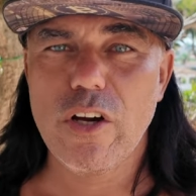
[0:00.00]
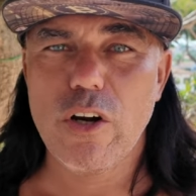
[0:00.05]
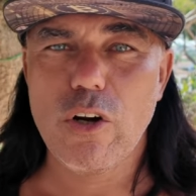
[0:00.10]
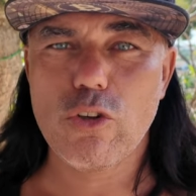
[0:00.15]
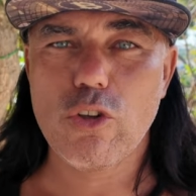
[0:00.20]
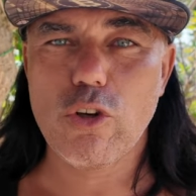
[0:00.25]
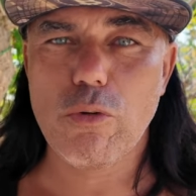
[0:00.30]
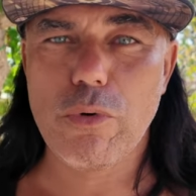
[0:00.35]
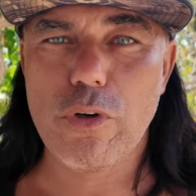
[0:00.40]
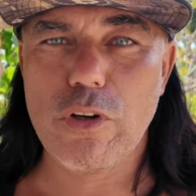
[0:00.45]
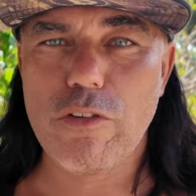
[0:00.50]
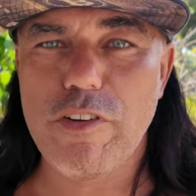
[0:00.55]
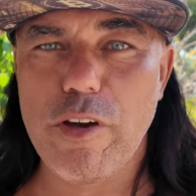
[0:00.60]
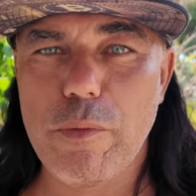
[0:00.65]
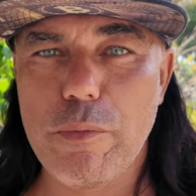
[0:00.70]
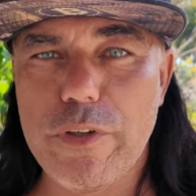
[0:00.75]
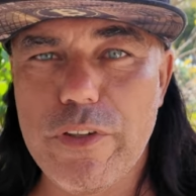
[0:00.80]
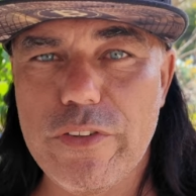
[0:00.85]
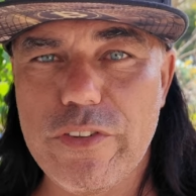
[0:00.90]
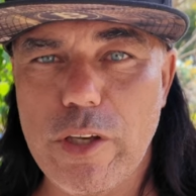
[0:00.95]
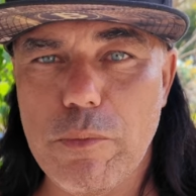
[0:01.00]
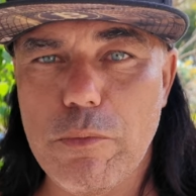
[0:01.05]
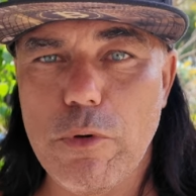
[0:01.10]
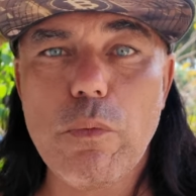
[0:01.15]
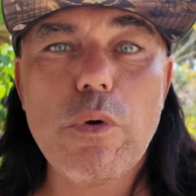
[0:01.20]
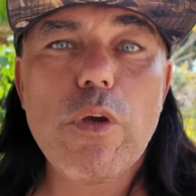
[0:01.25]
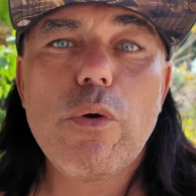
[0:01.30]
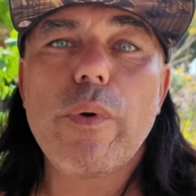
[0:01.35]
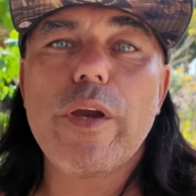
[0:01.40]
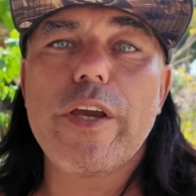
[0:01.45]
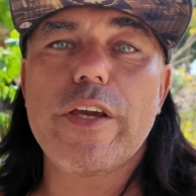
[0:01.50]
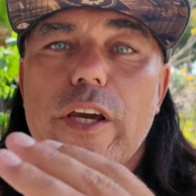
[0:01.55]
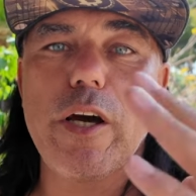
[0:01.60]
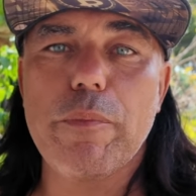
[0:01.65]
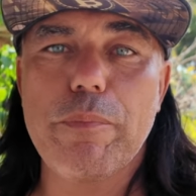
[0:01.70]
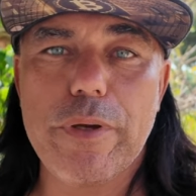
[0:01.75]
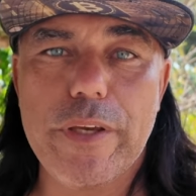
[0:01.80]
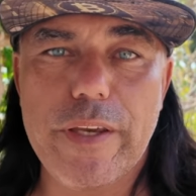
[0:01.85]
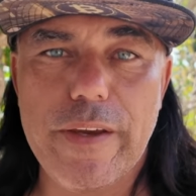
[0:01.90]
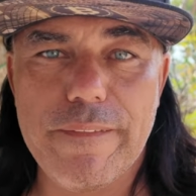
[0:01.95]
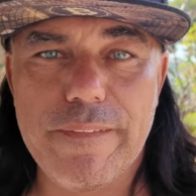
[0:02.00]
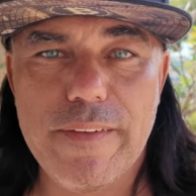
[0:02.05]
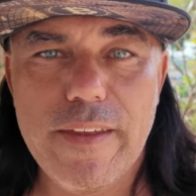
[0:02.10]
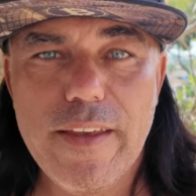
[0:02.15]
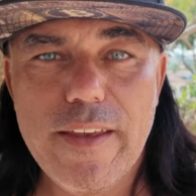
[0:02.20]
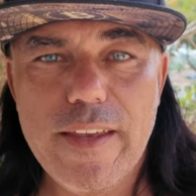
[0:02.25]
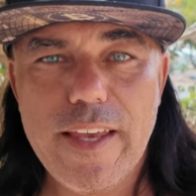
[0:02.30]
October, November, December, we wake up again